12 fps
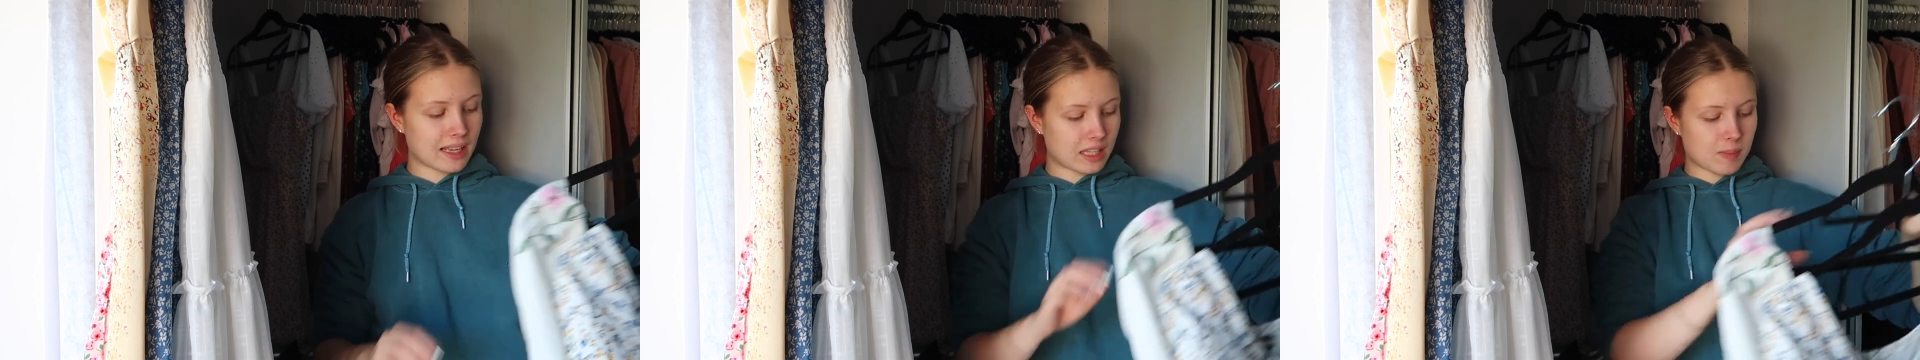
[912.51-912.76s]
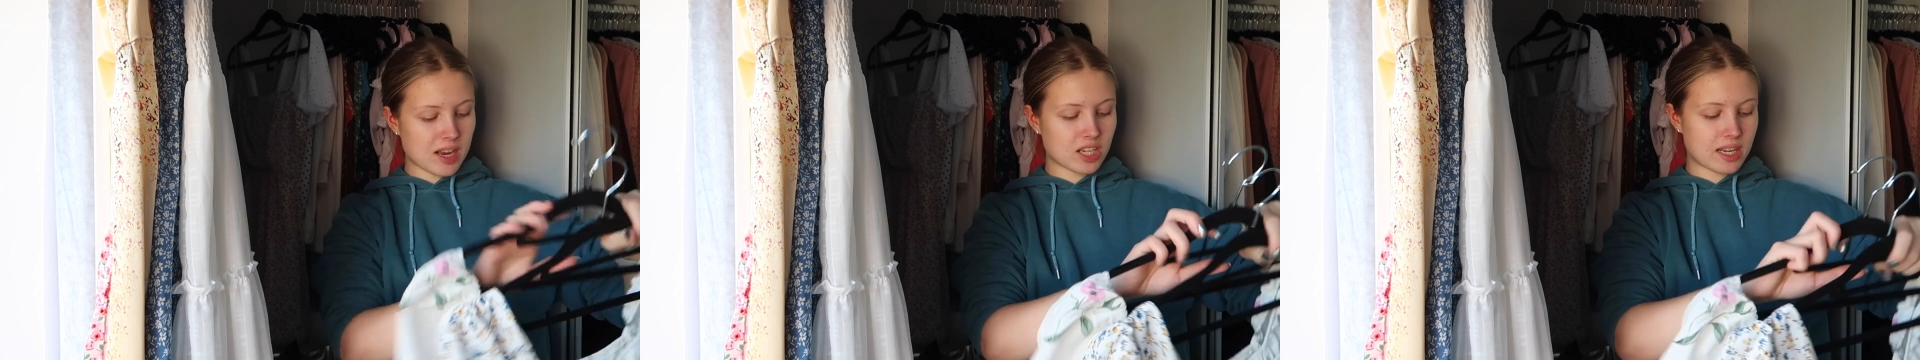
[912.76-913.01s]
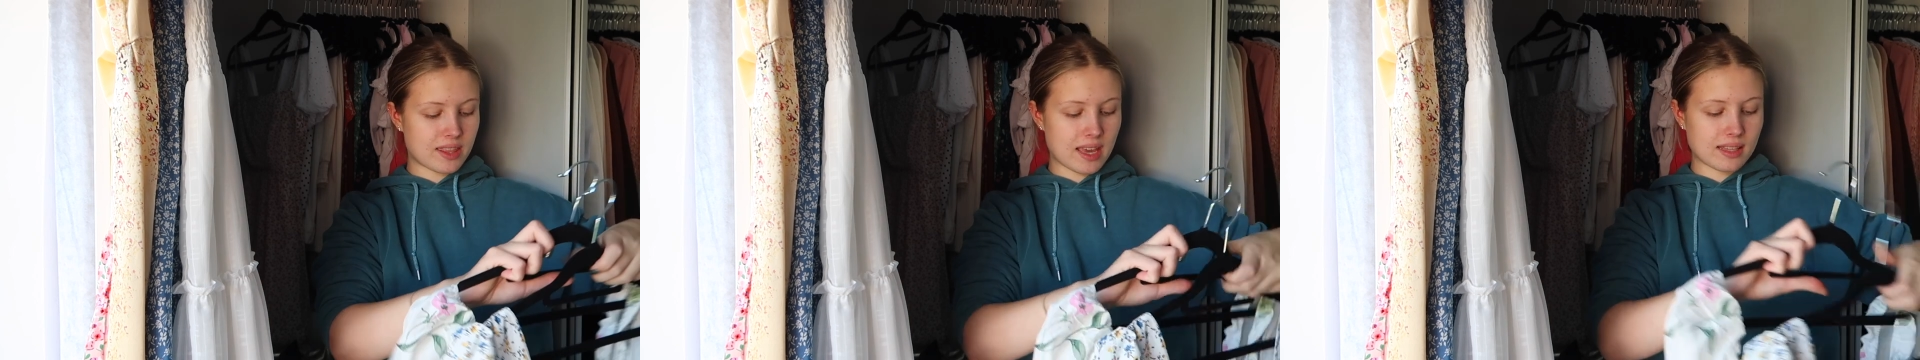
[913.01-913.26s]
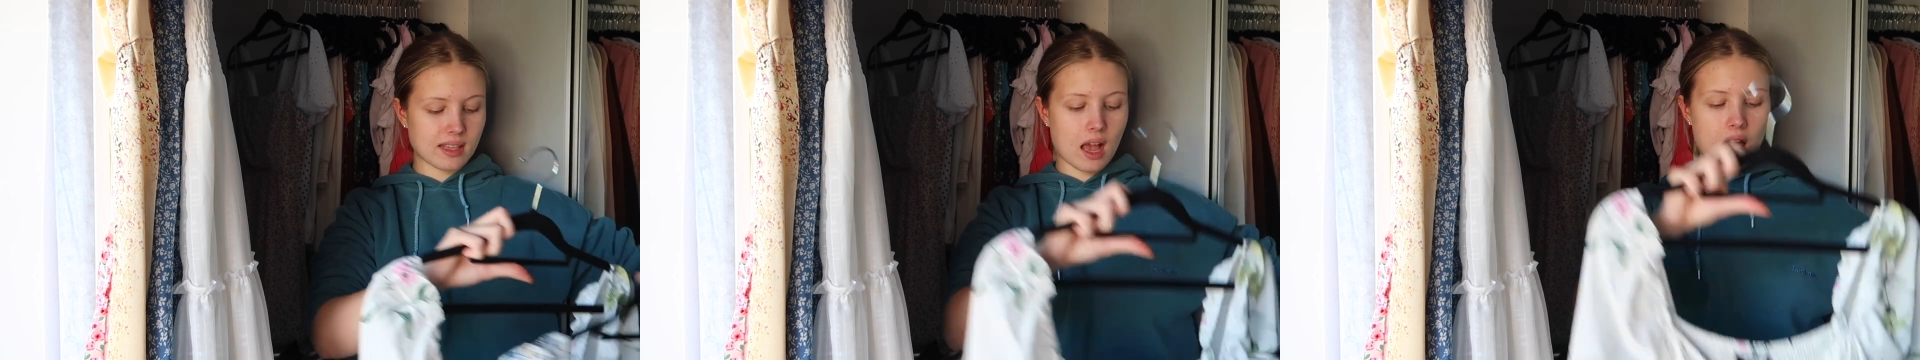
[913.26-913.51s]
especially
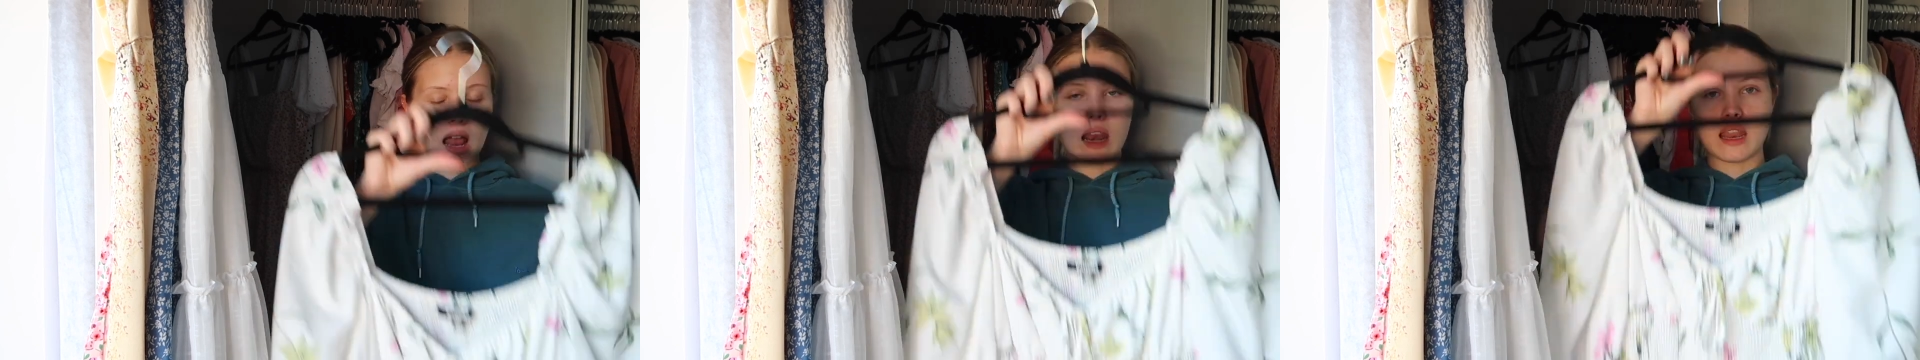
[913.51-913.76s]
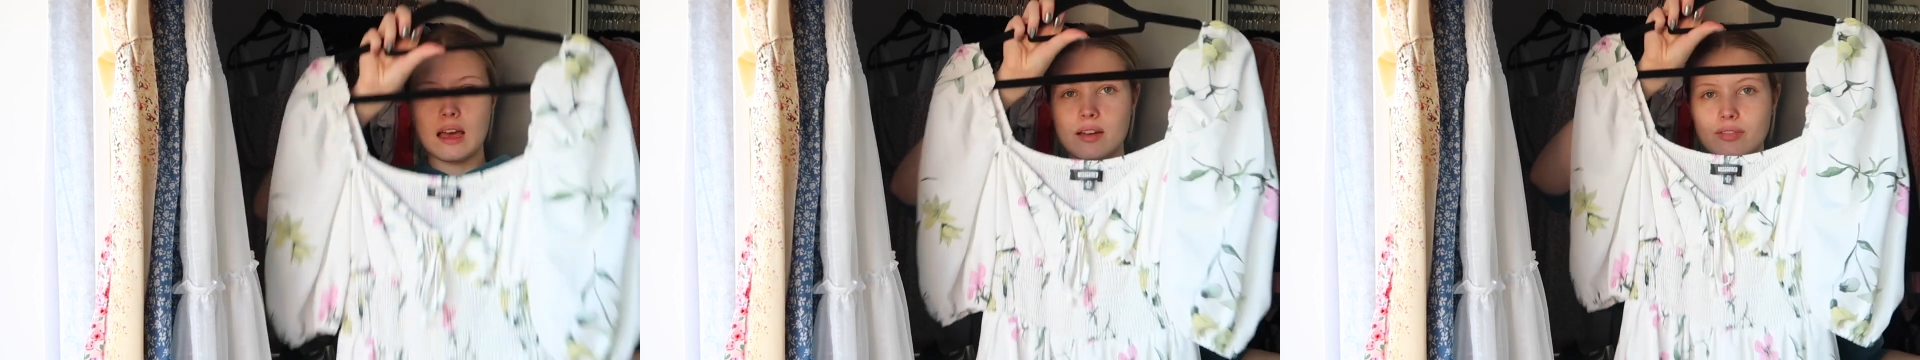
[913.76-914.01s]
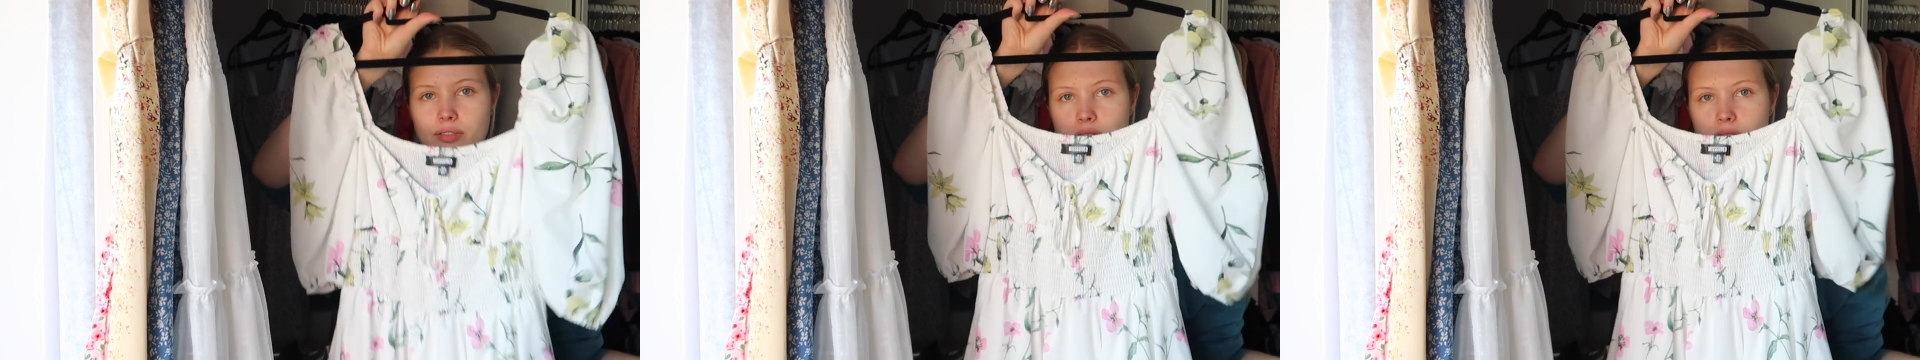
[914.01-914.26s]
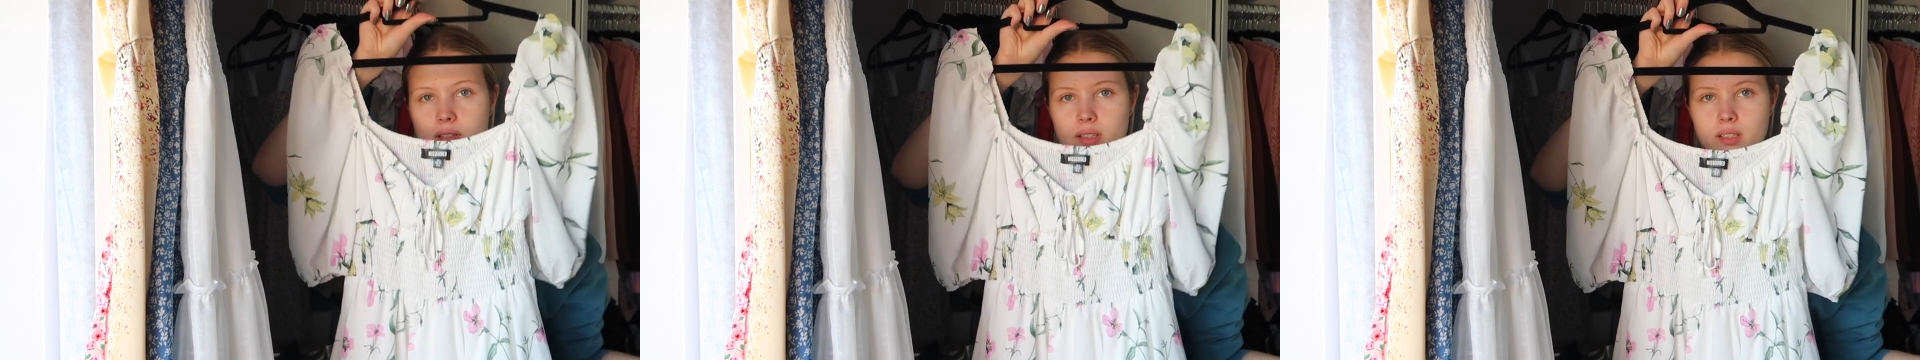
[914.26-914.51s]
this, I love
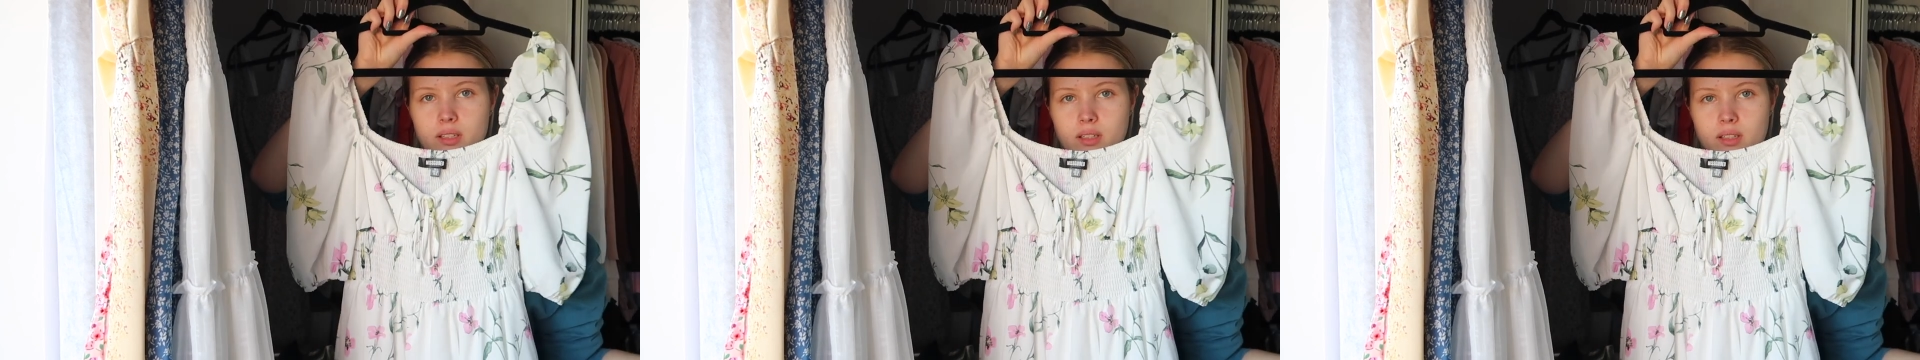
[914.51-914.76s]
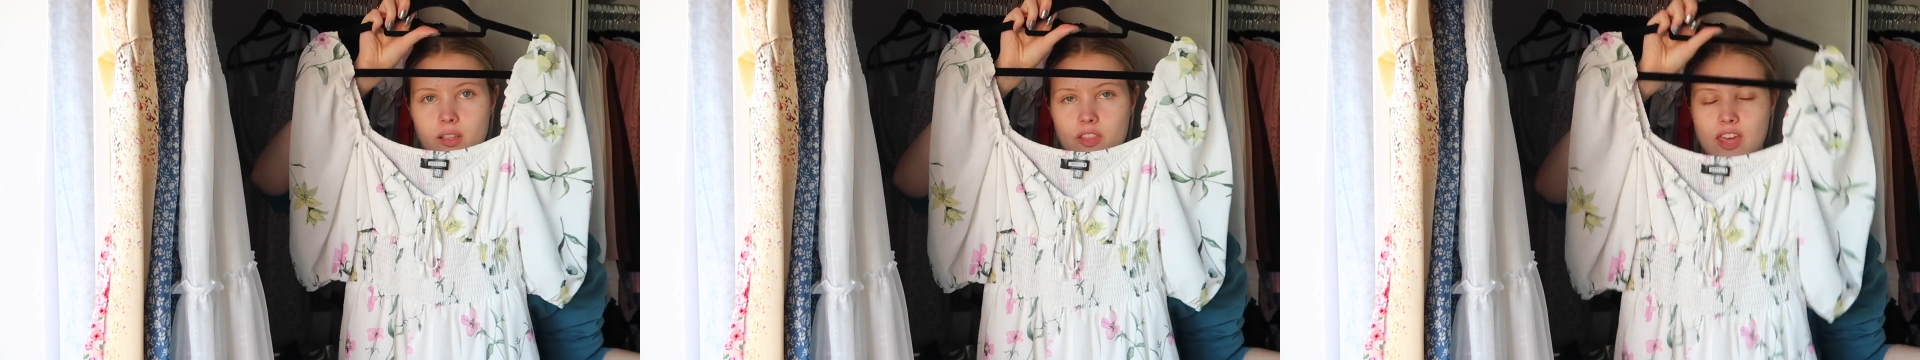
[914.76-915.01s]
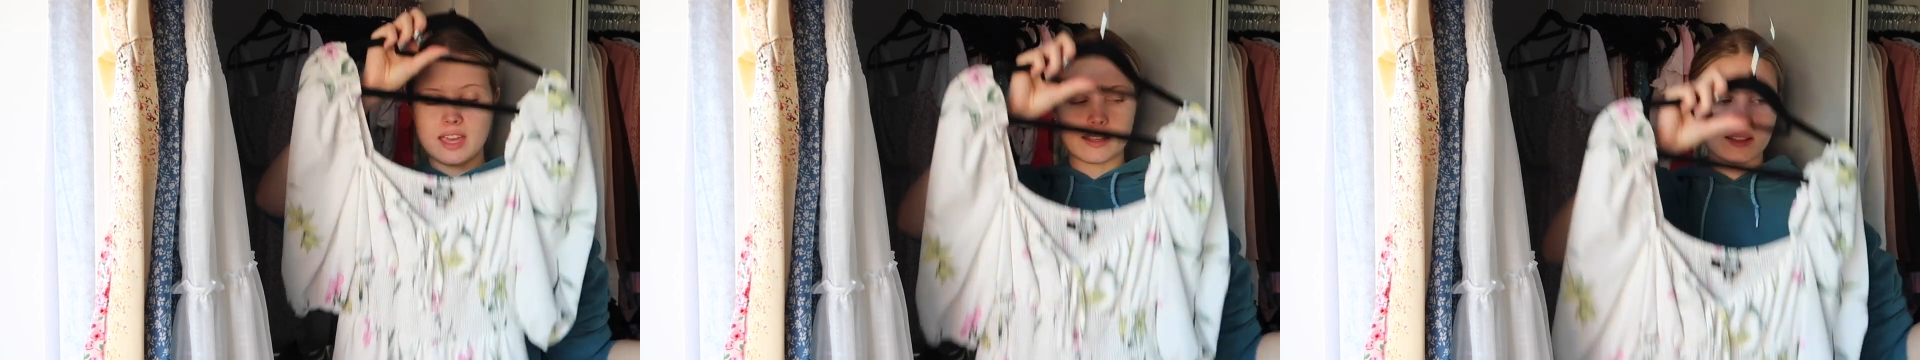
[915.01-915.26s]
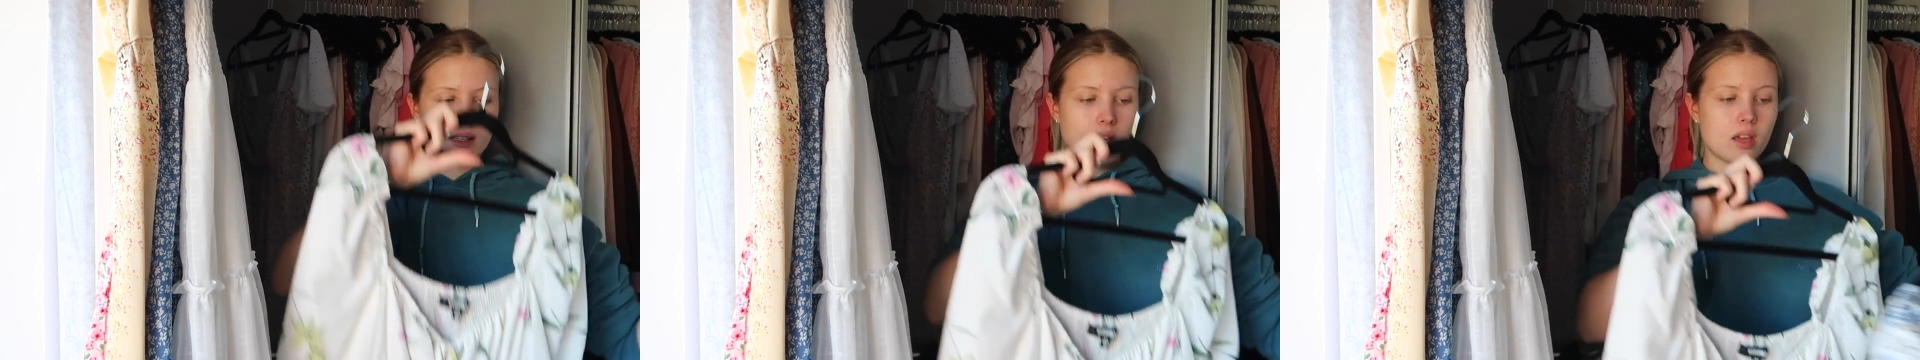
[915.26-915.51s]

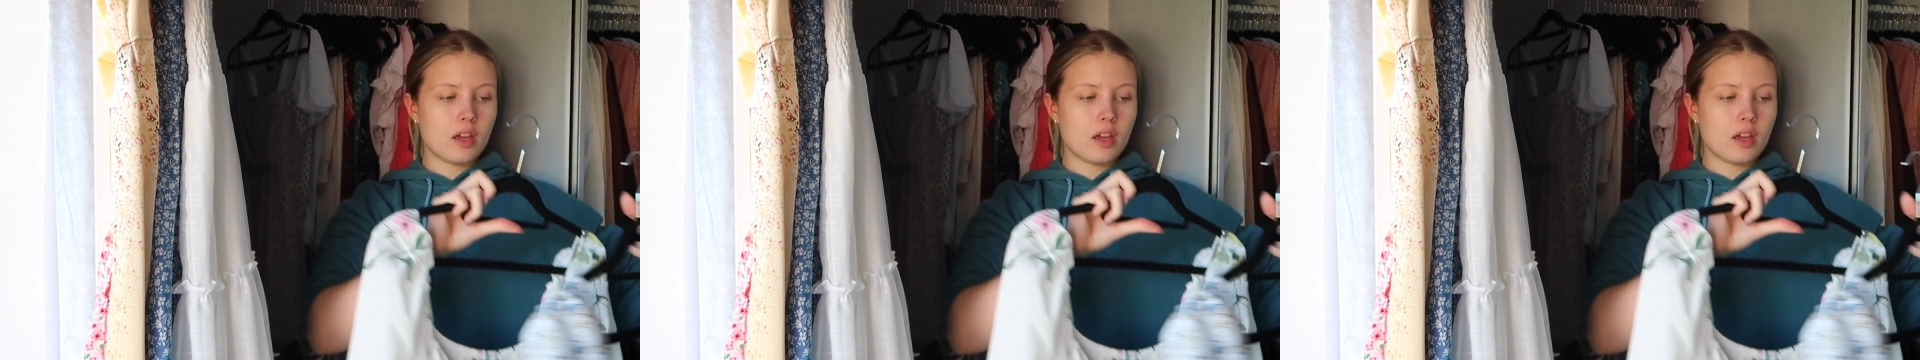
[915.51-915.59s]
this.